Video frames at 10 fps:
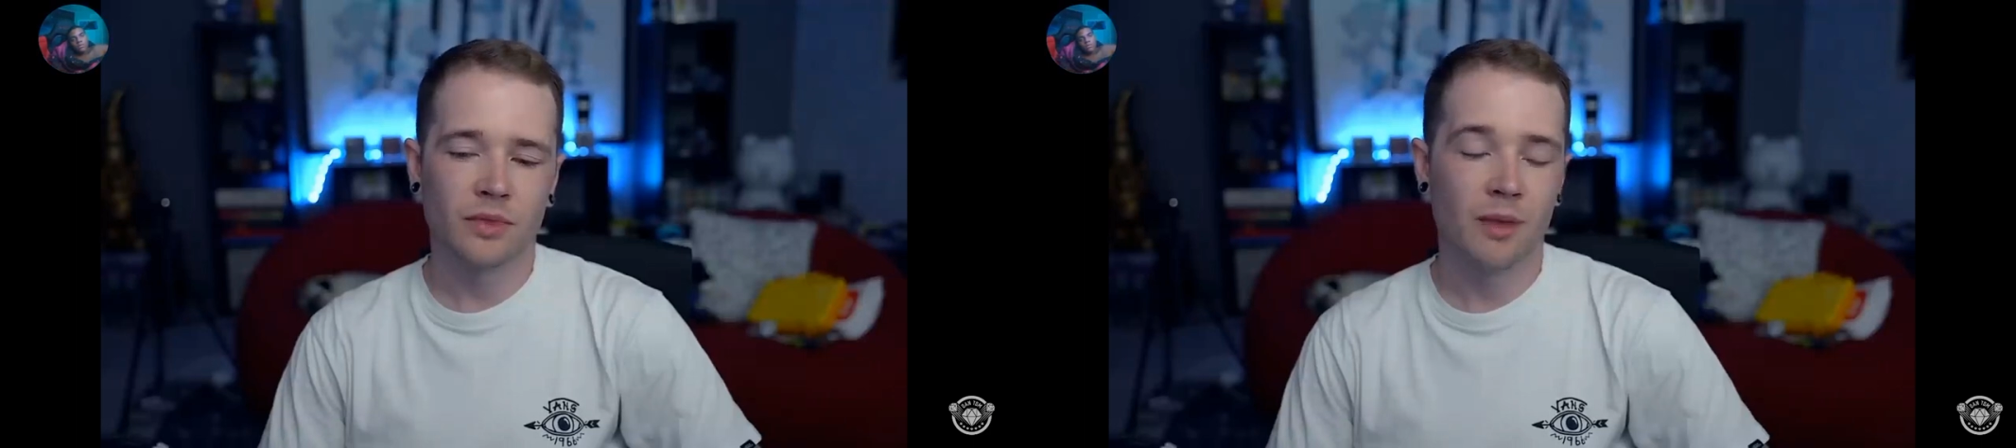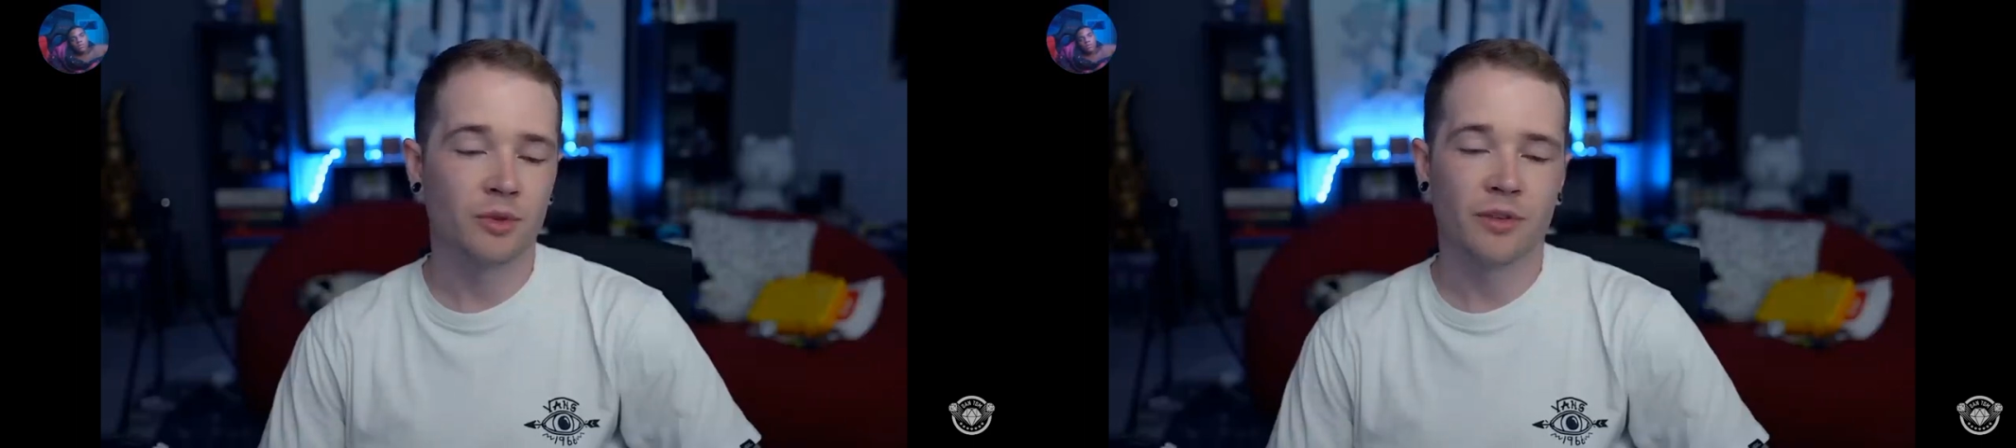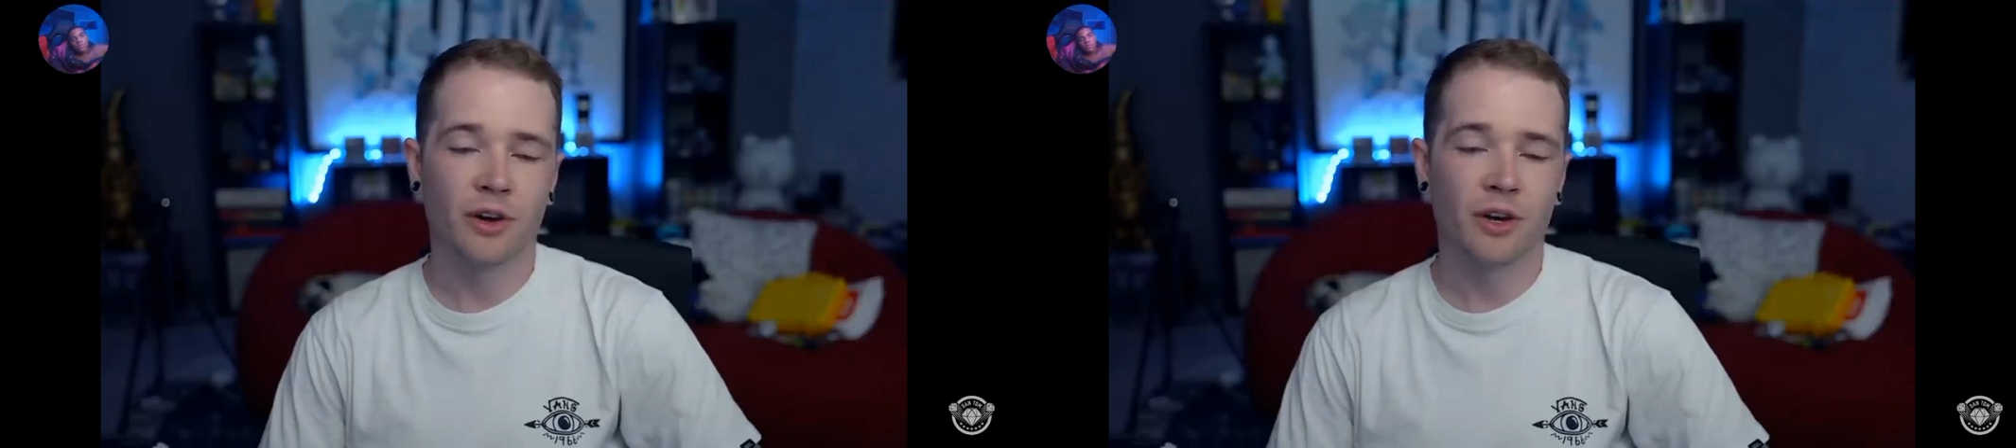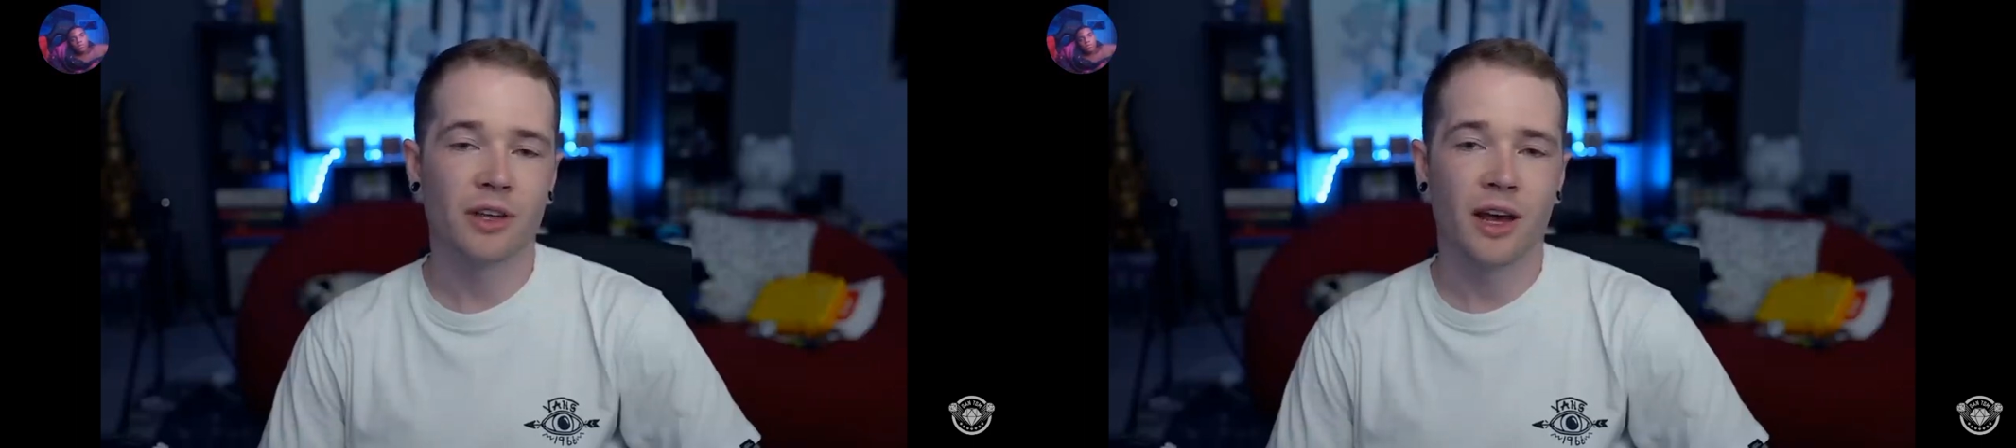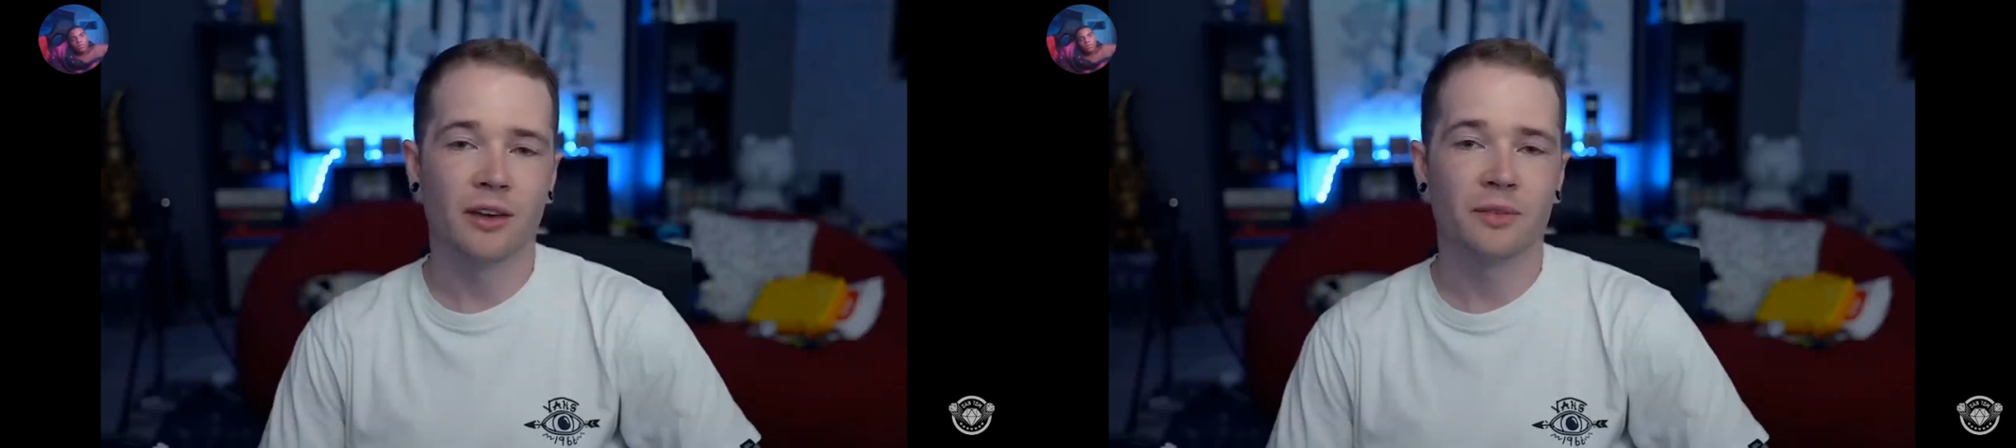Yeah, I'm kind
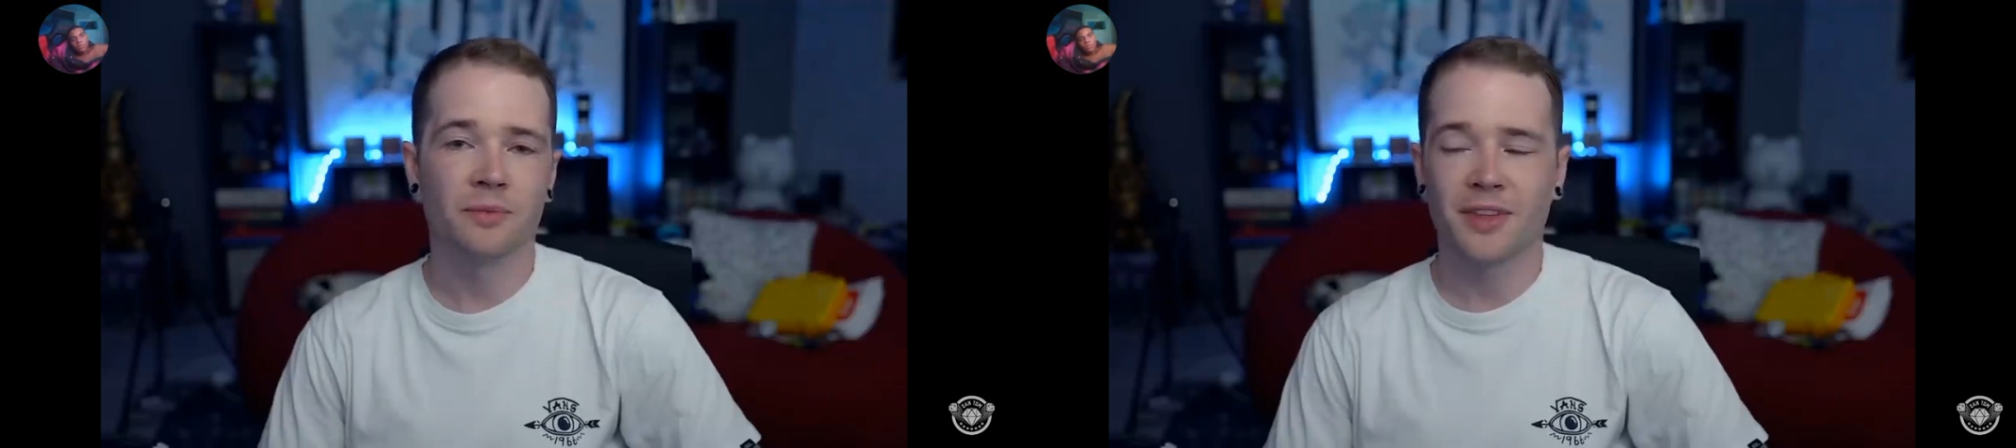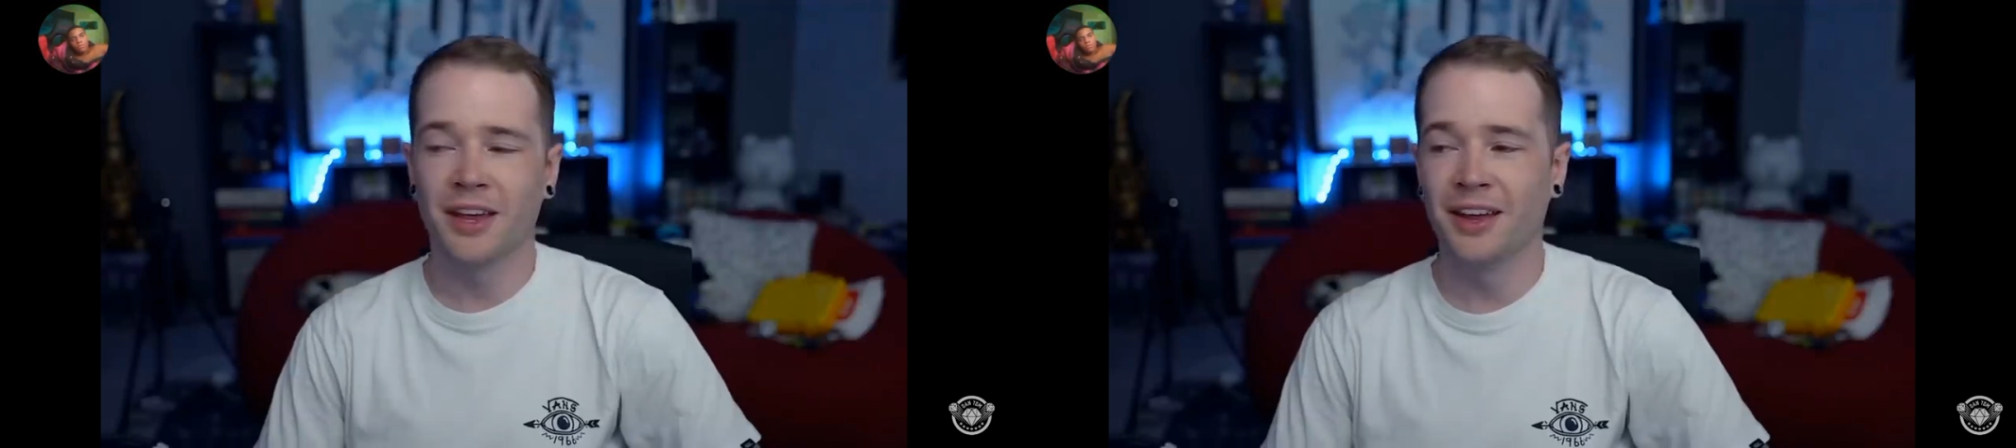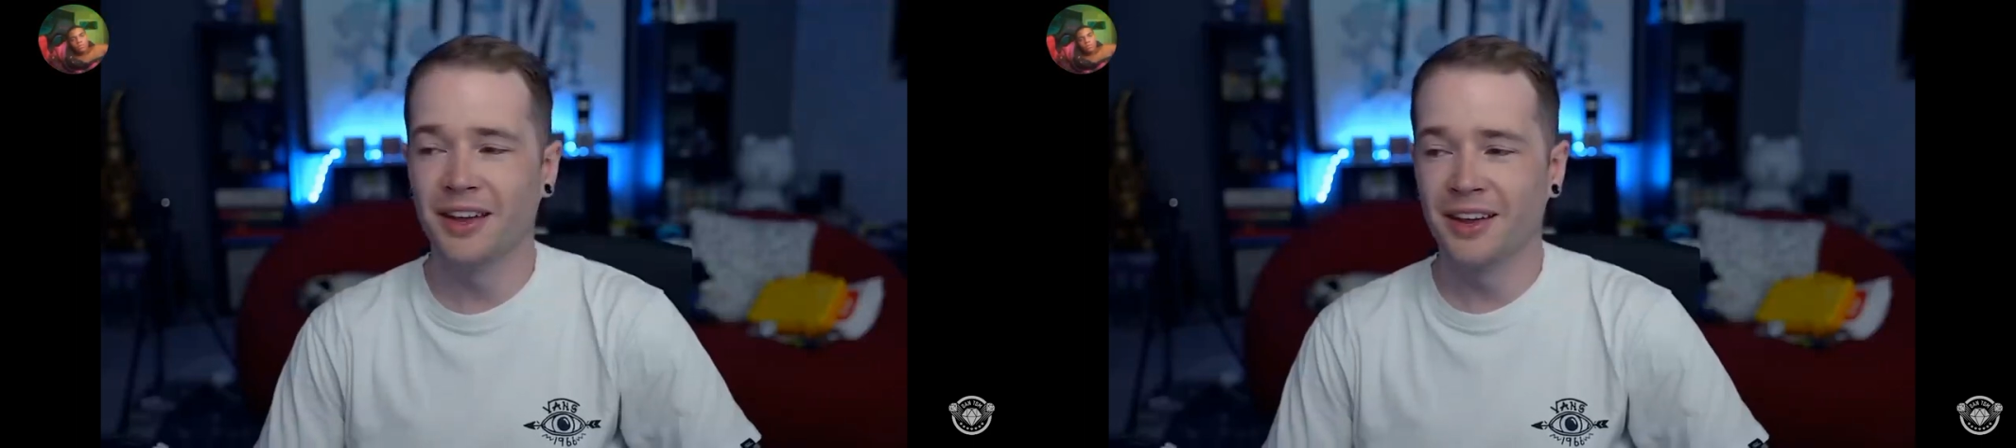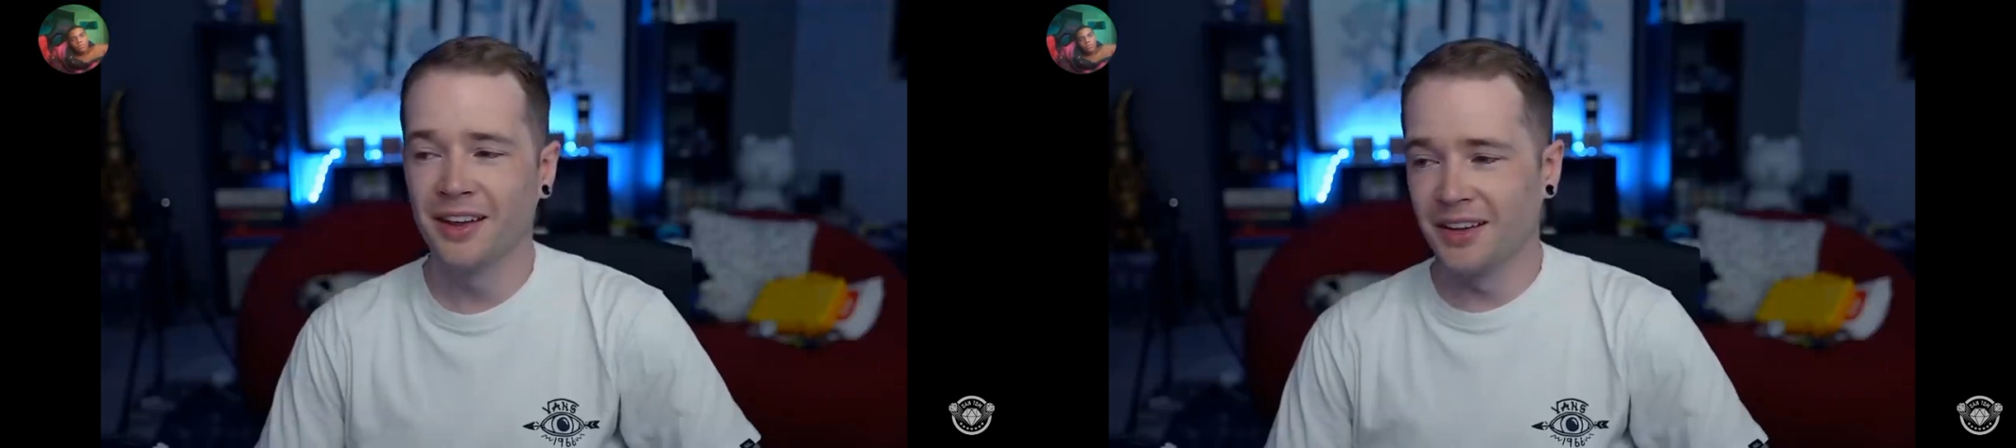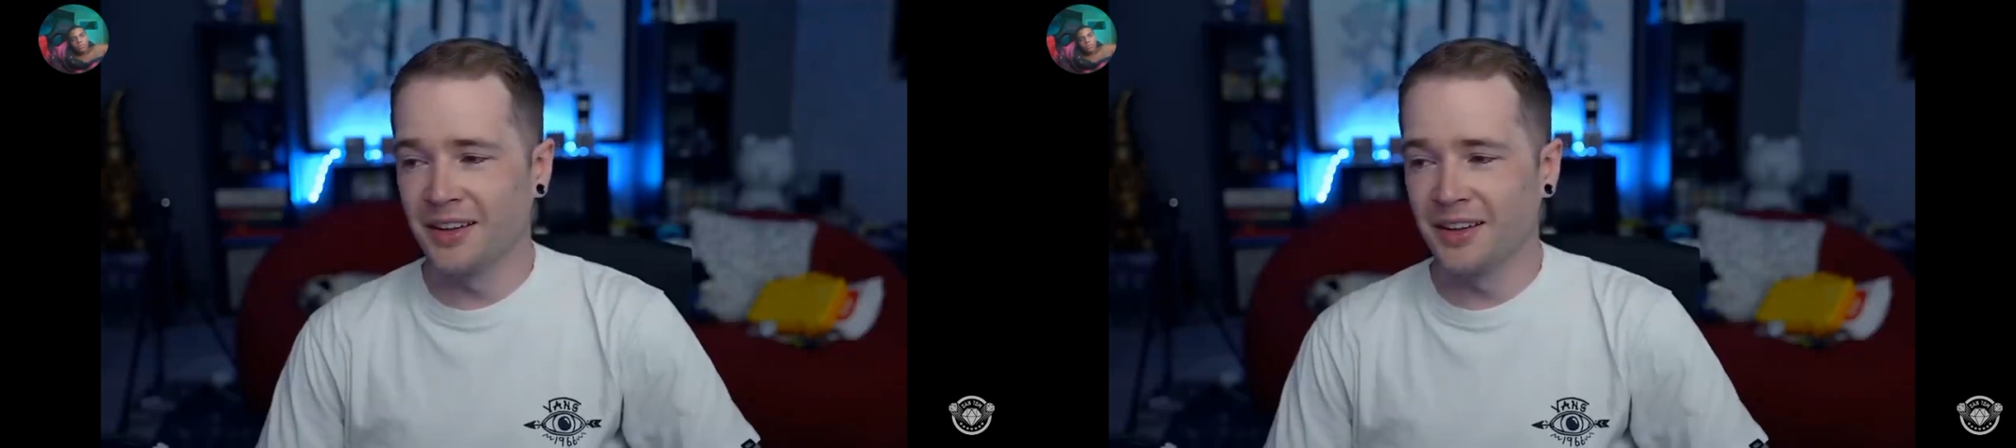of emotional too.